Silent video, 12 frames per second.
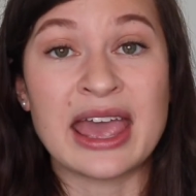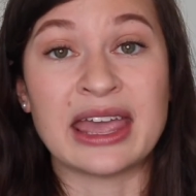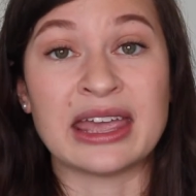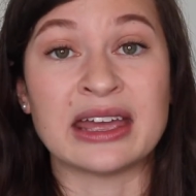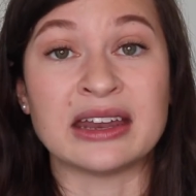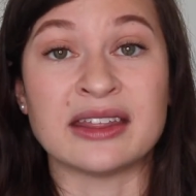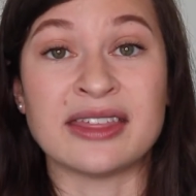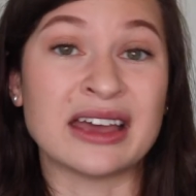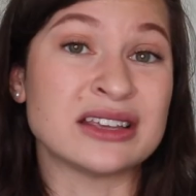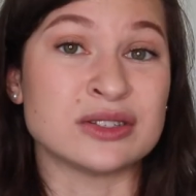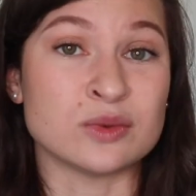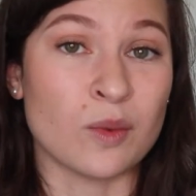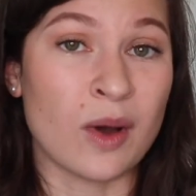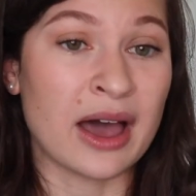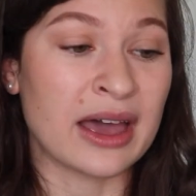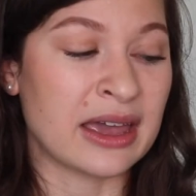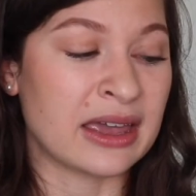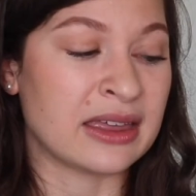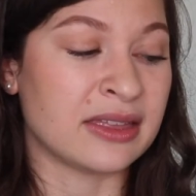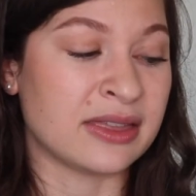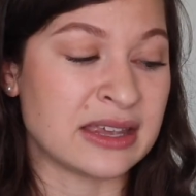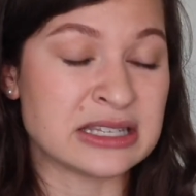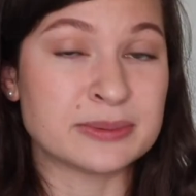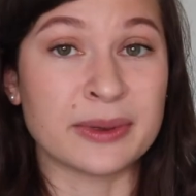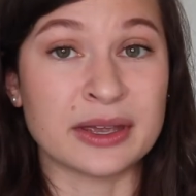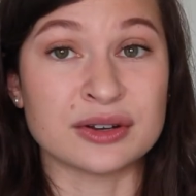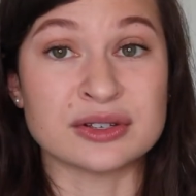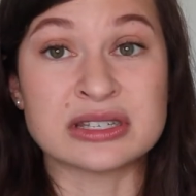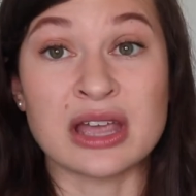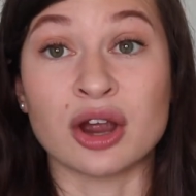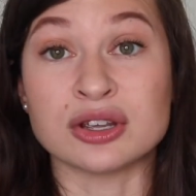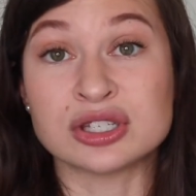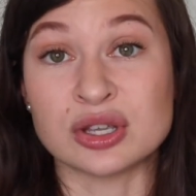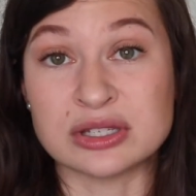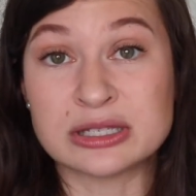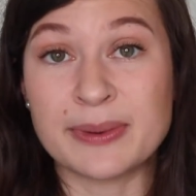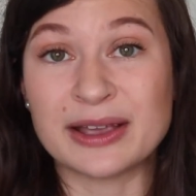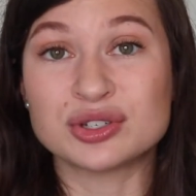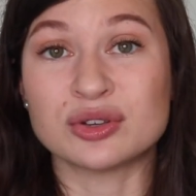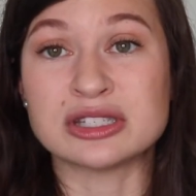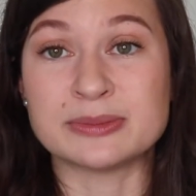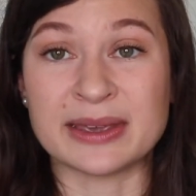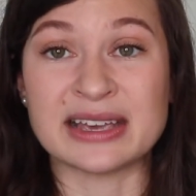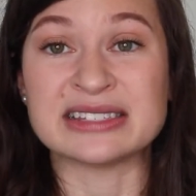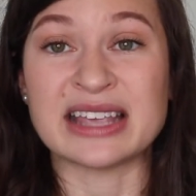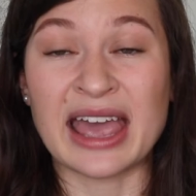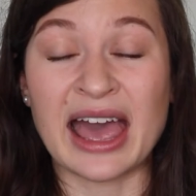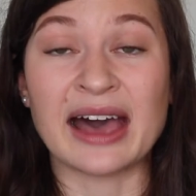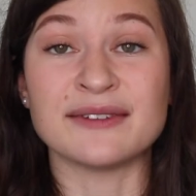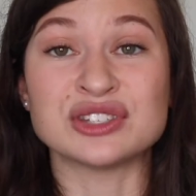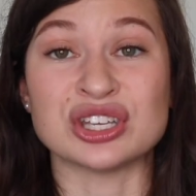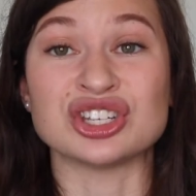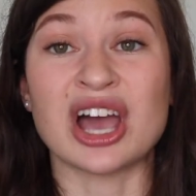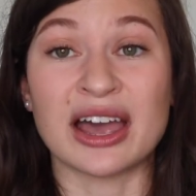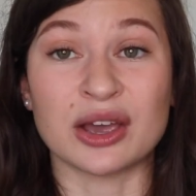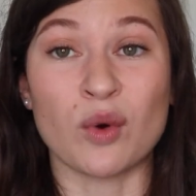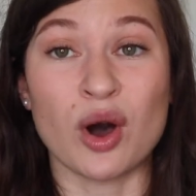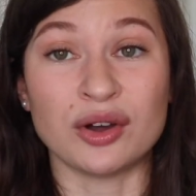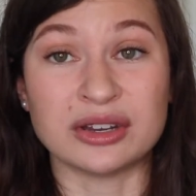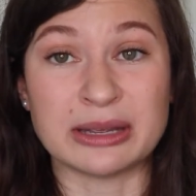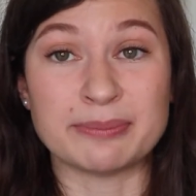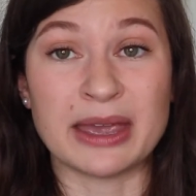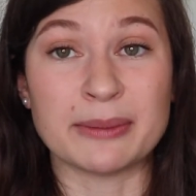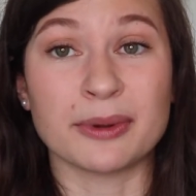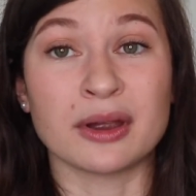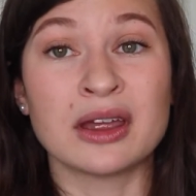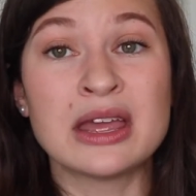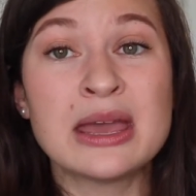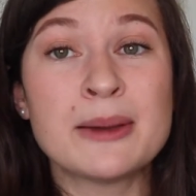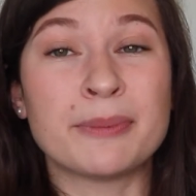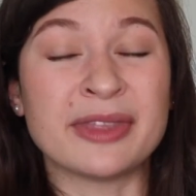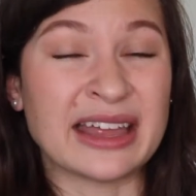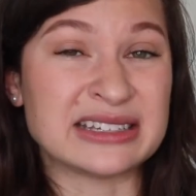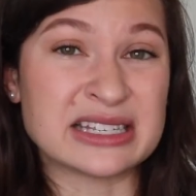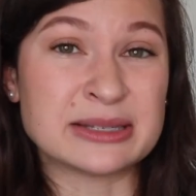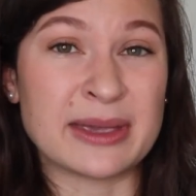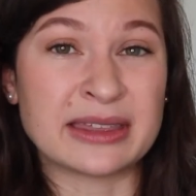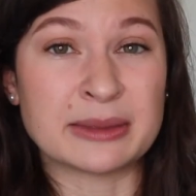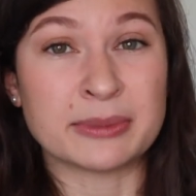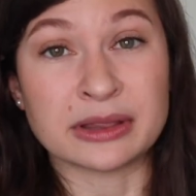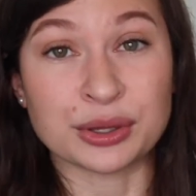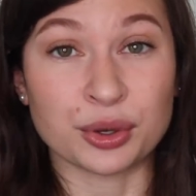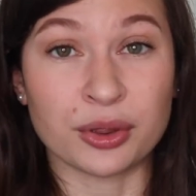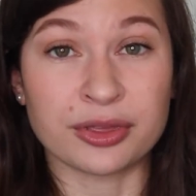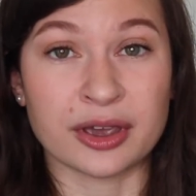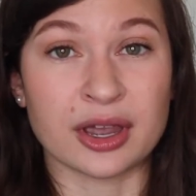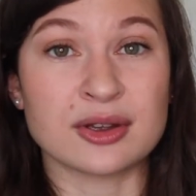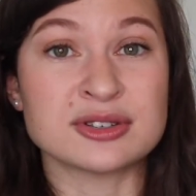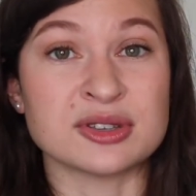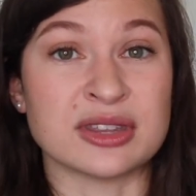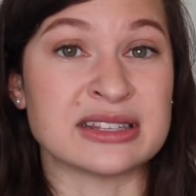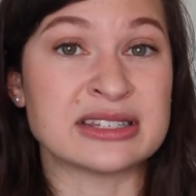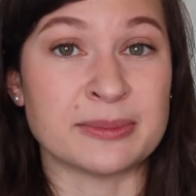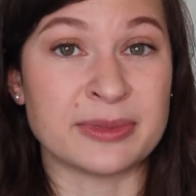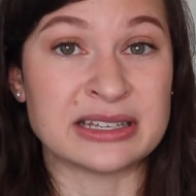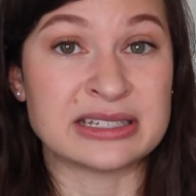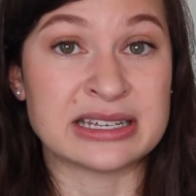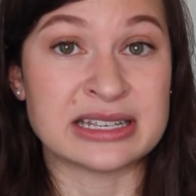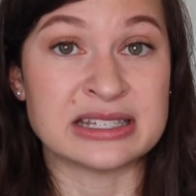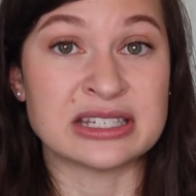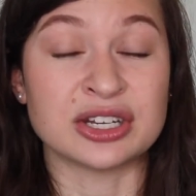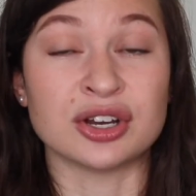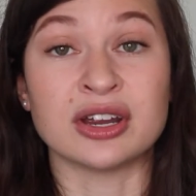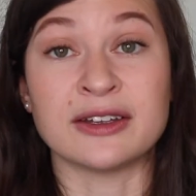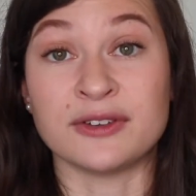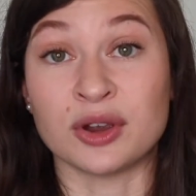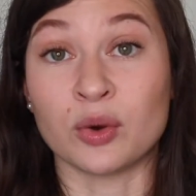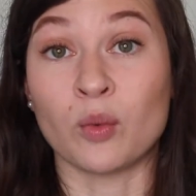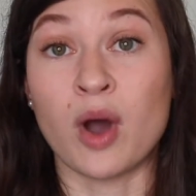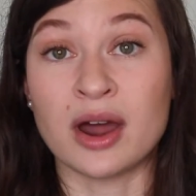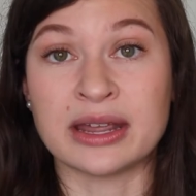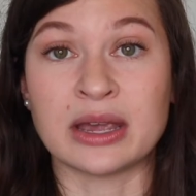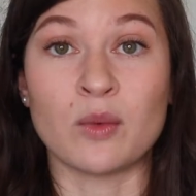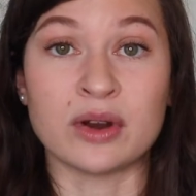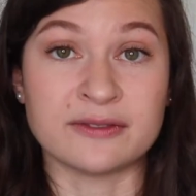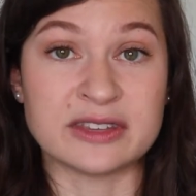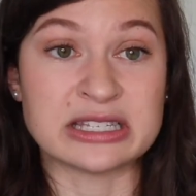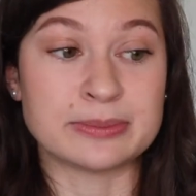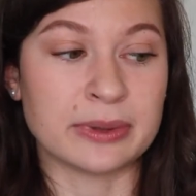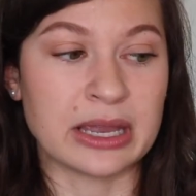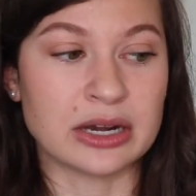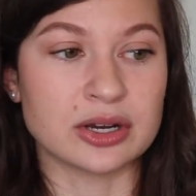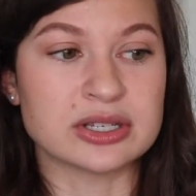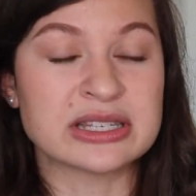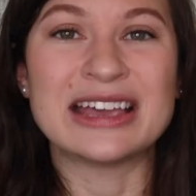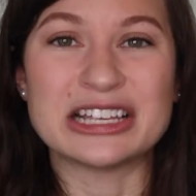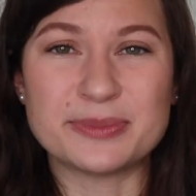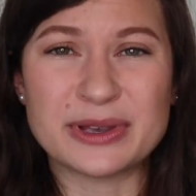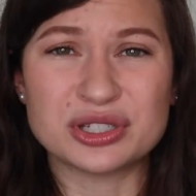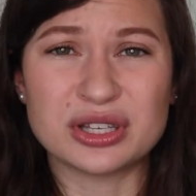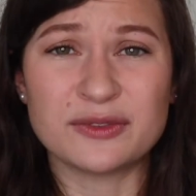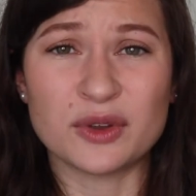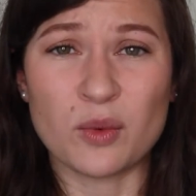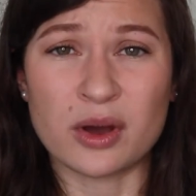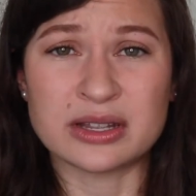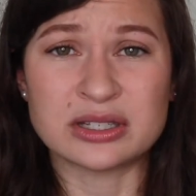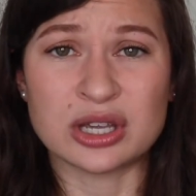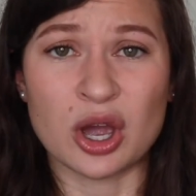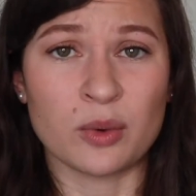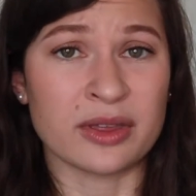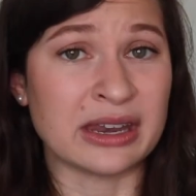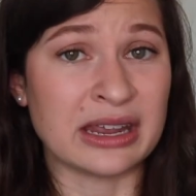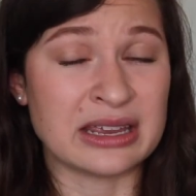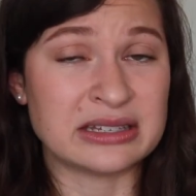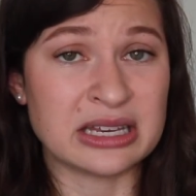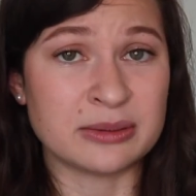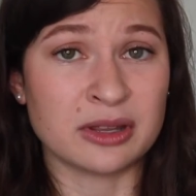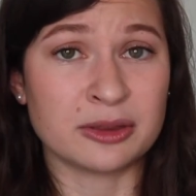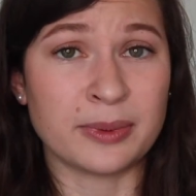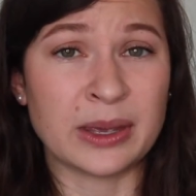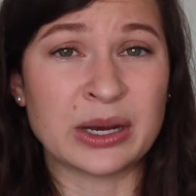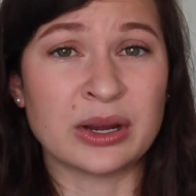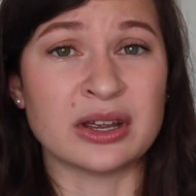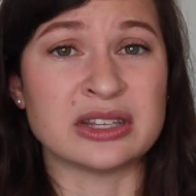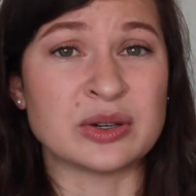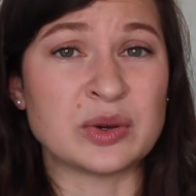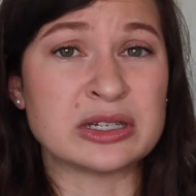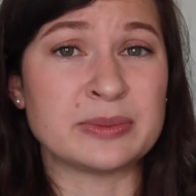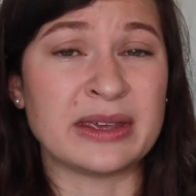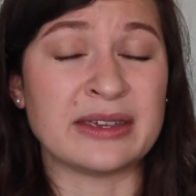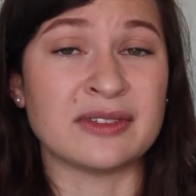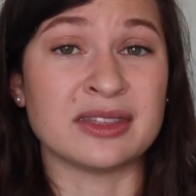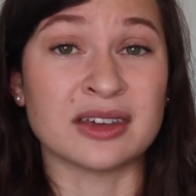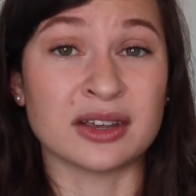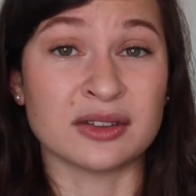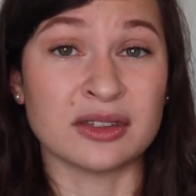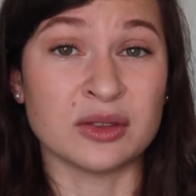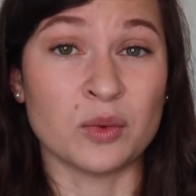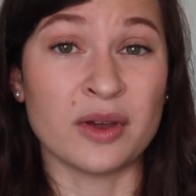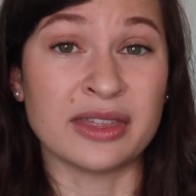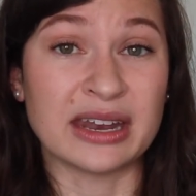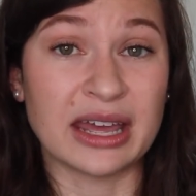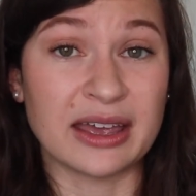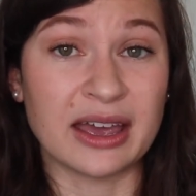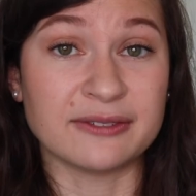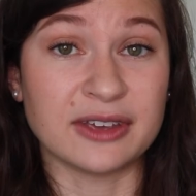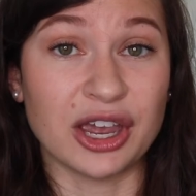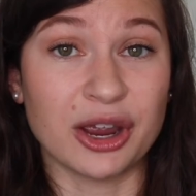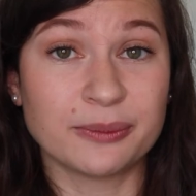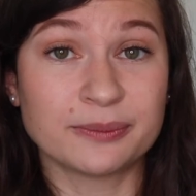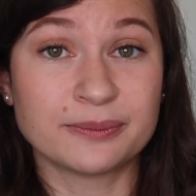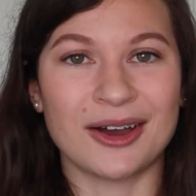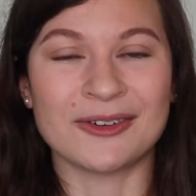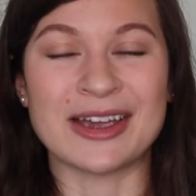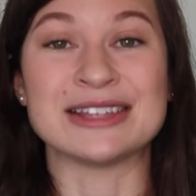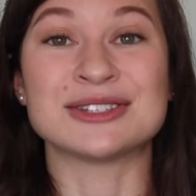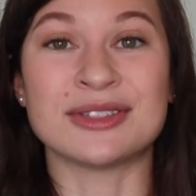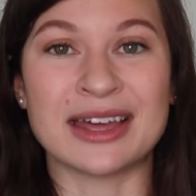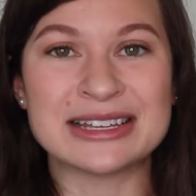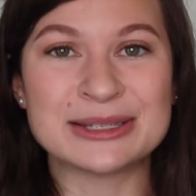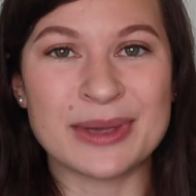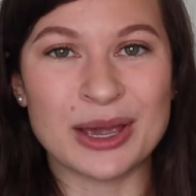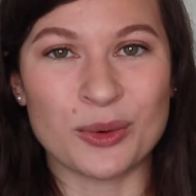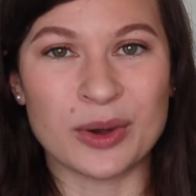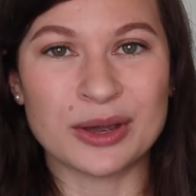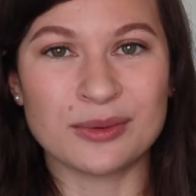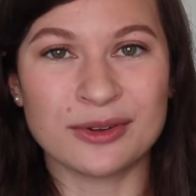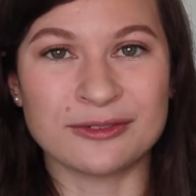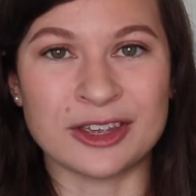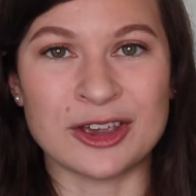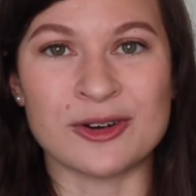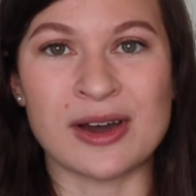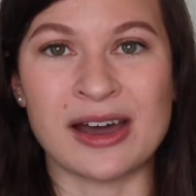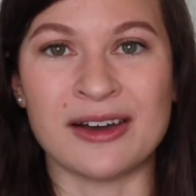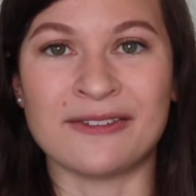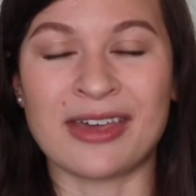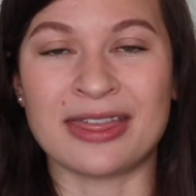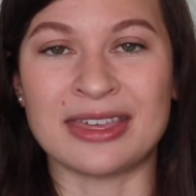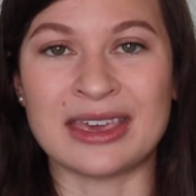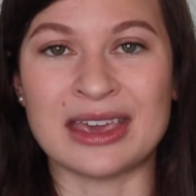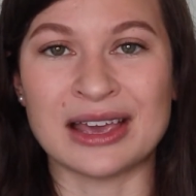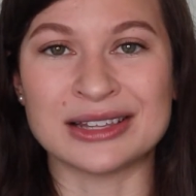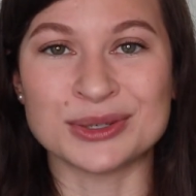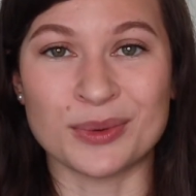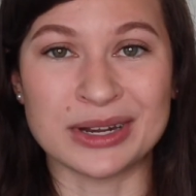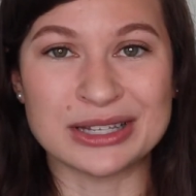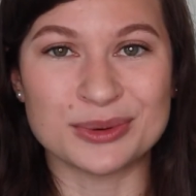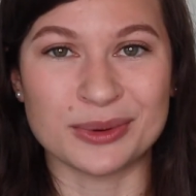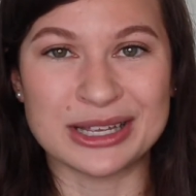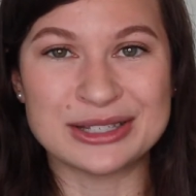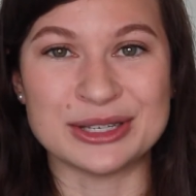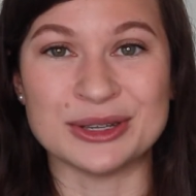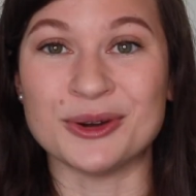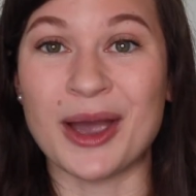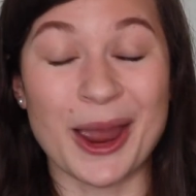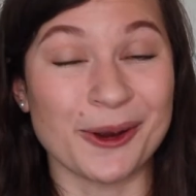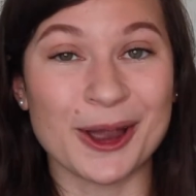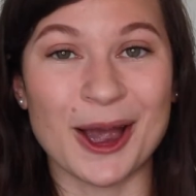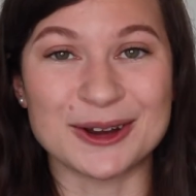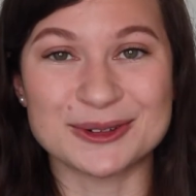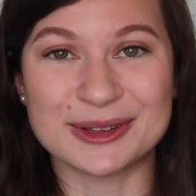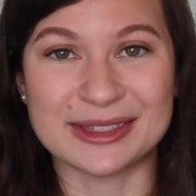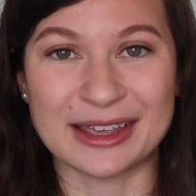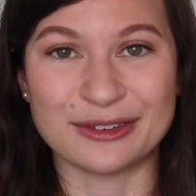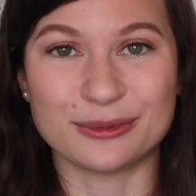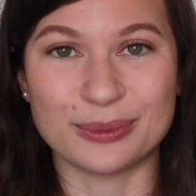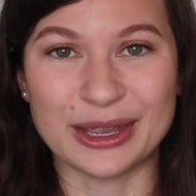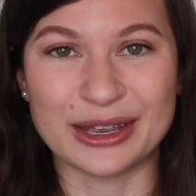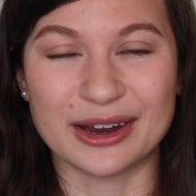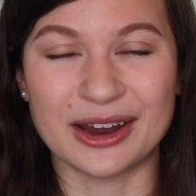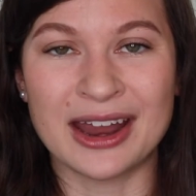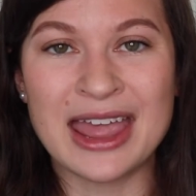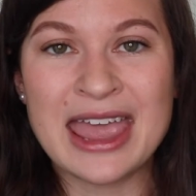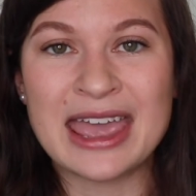And that is why these planners are so special, is because they have such high quality paper, but that does make them a little thicker. So that's something to consider if you're wanting one of these planners, especially if you're wanting to go with an 18-month planner. It's going to be even thicker than the one that I have here. All right, so that is my quick review of the 2022 Erin Condren Life Planner.